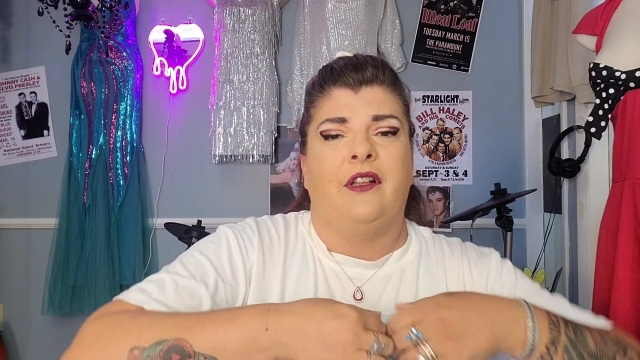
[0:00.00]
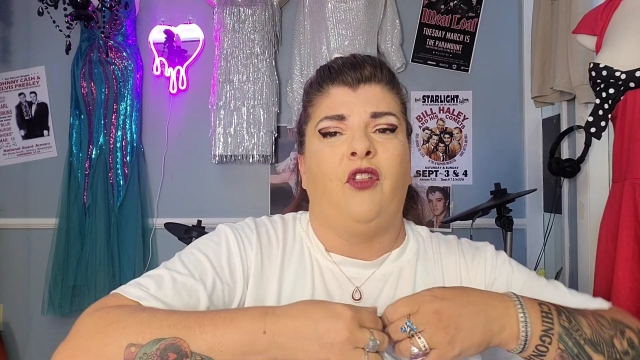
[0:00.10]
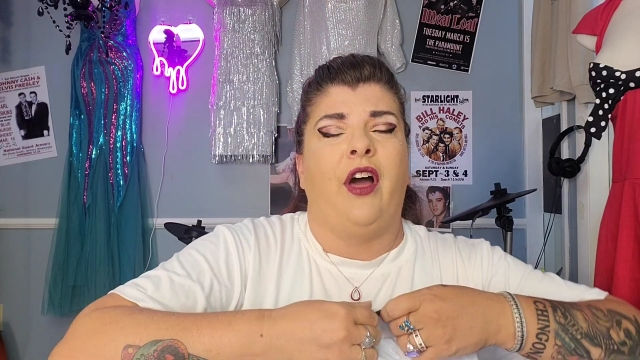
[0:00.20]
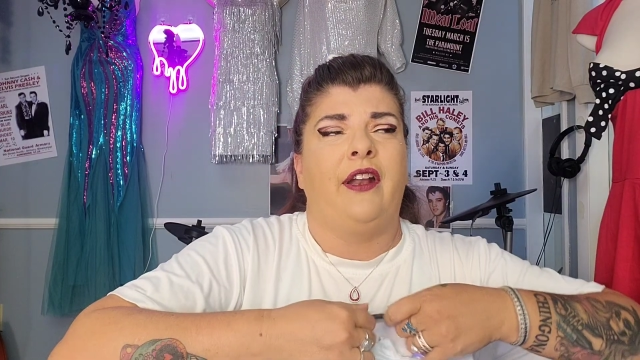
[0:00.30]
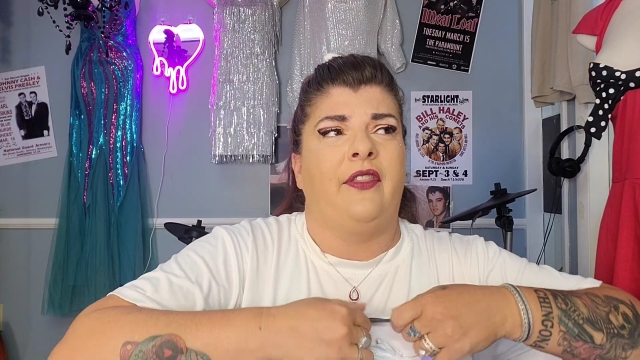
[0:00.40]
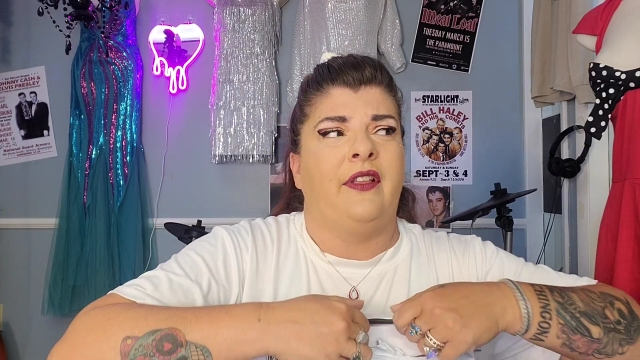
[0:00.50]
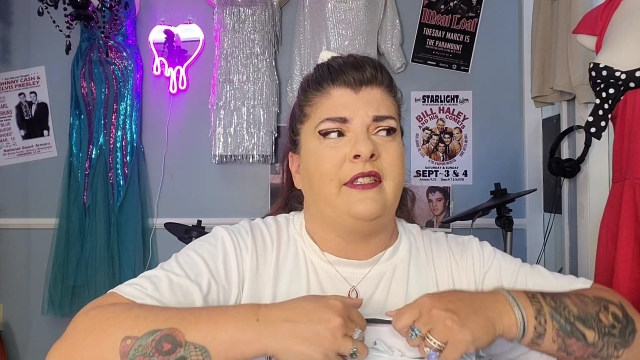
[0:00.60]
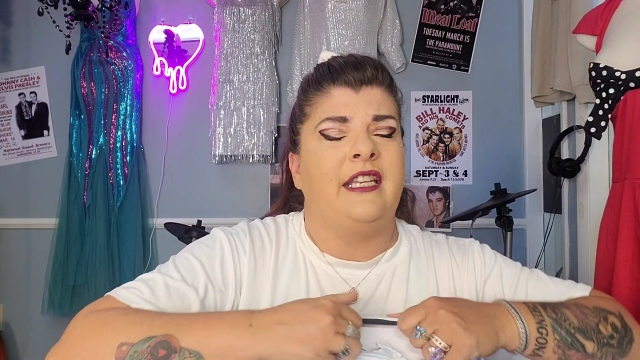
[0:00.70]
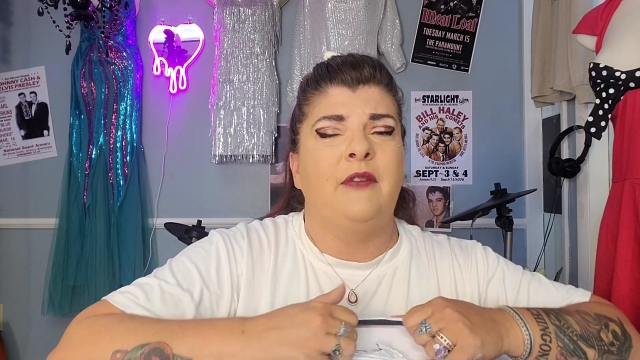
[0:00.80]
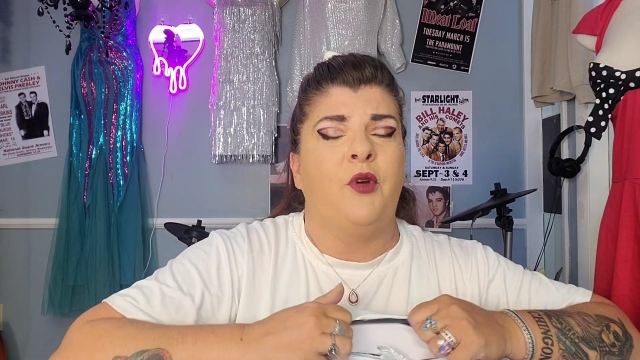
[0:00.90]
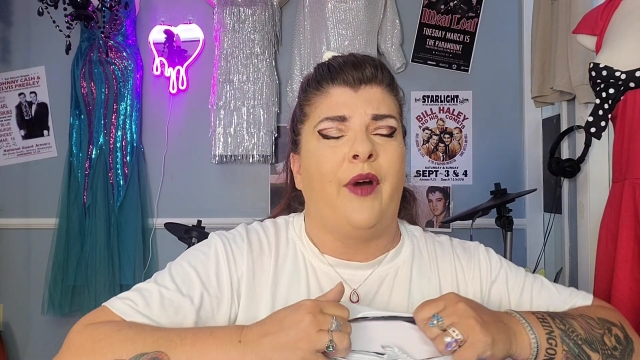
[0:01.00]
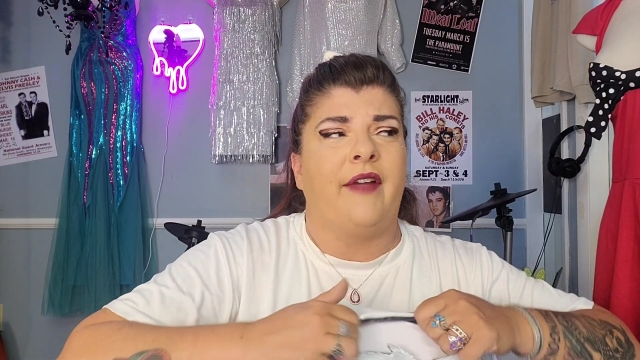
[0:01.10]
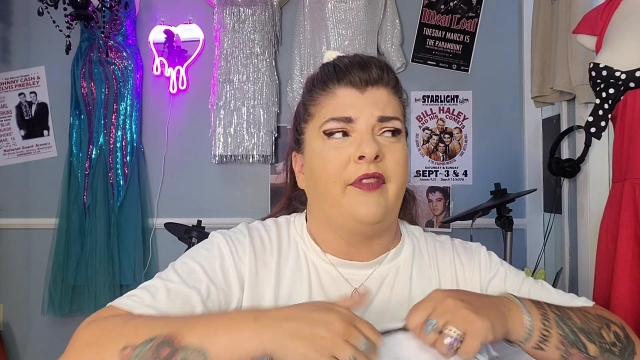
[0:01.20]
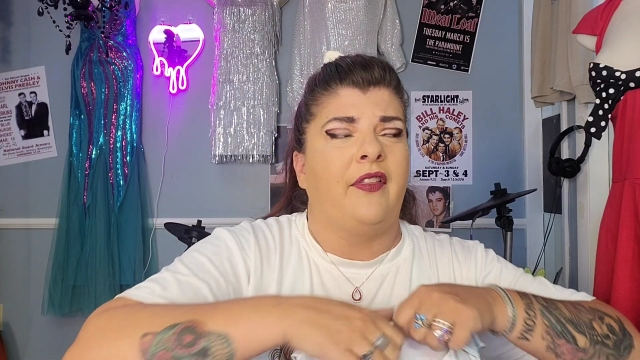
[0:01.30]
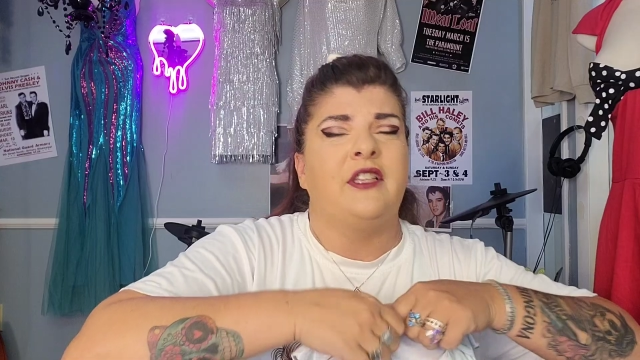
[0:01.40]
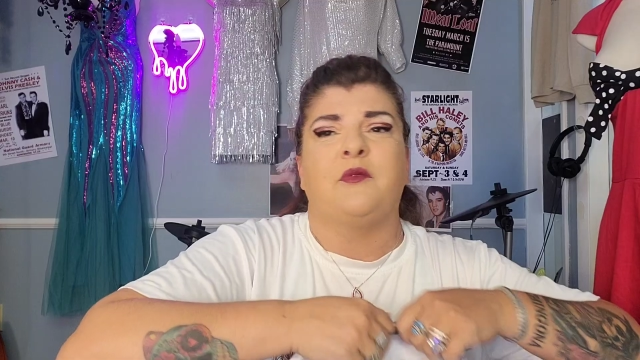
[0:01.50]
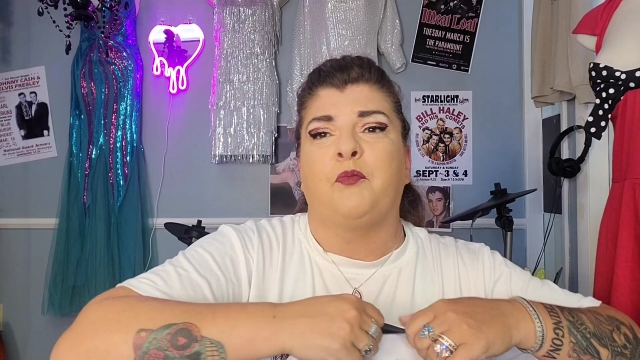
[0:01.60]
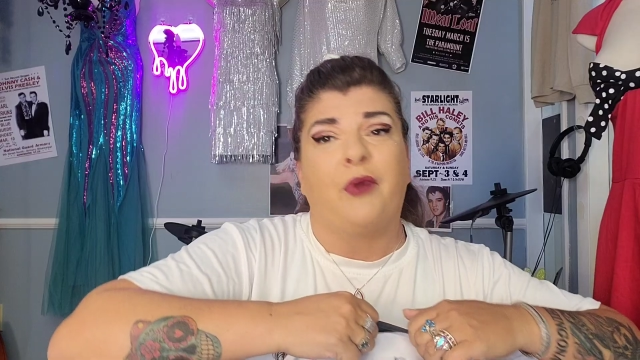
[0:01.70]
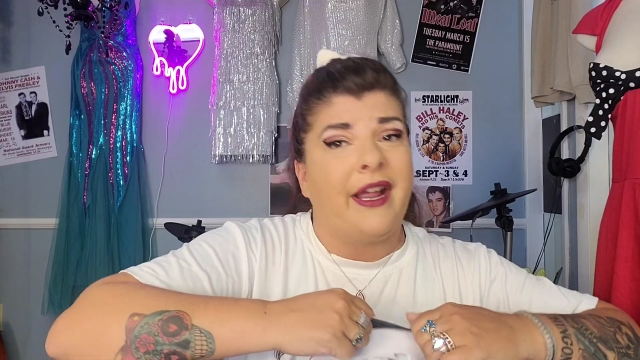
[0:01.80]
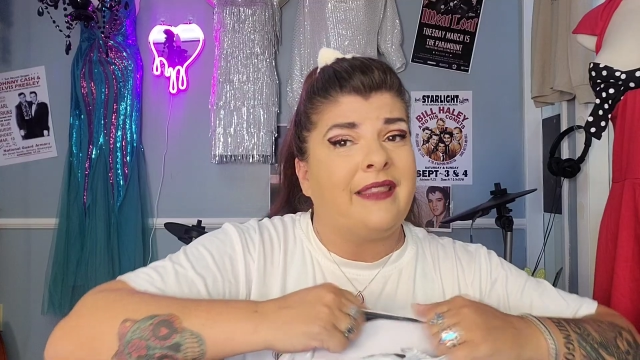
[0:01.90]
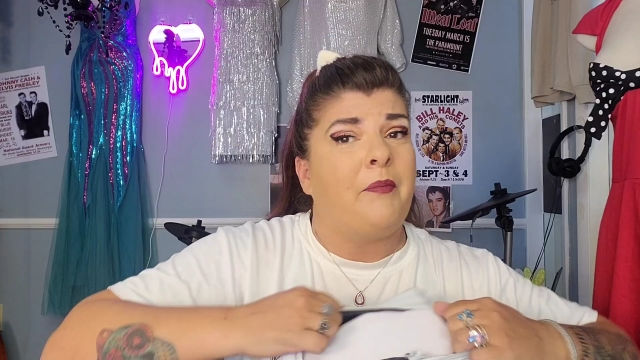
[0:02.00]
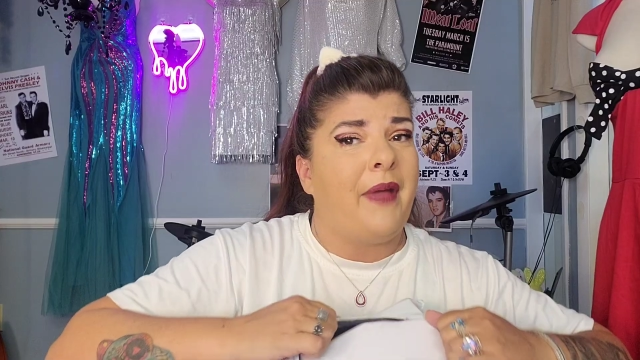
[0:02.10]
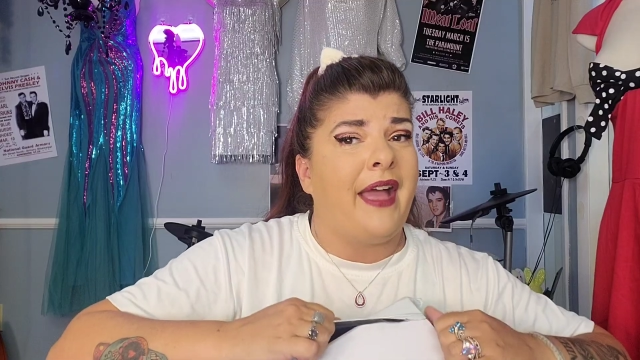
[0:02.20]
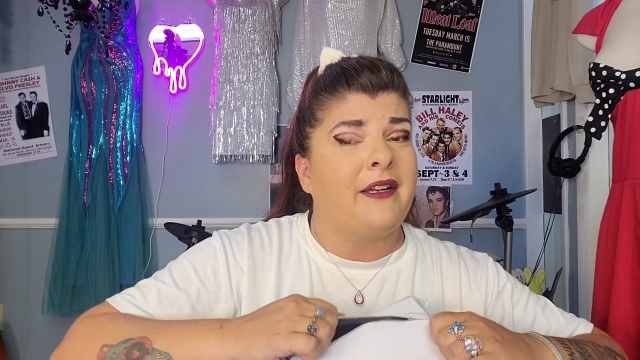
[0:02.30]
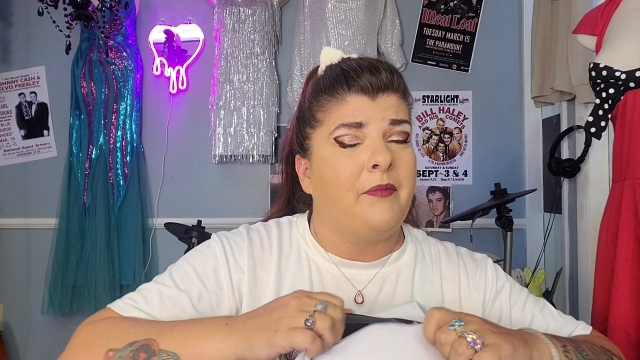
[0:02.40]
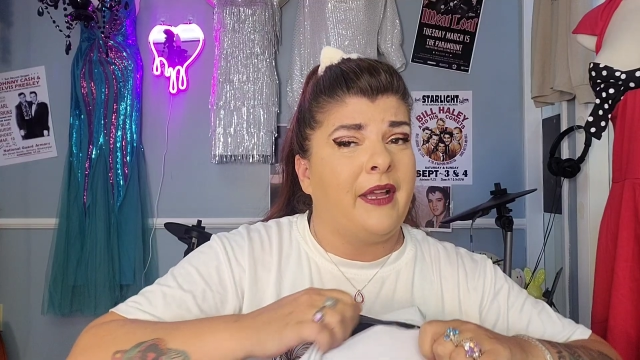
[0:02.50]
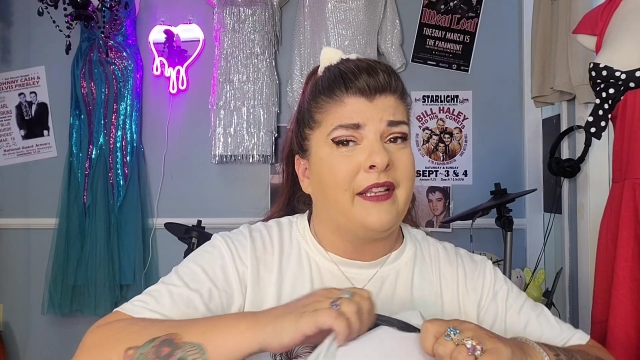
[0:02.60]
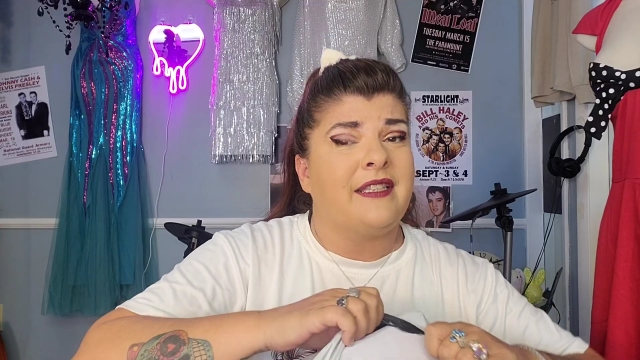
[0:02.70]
A lot of the Temu, I have to at least break the bag to make,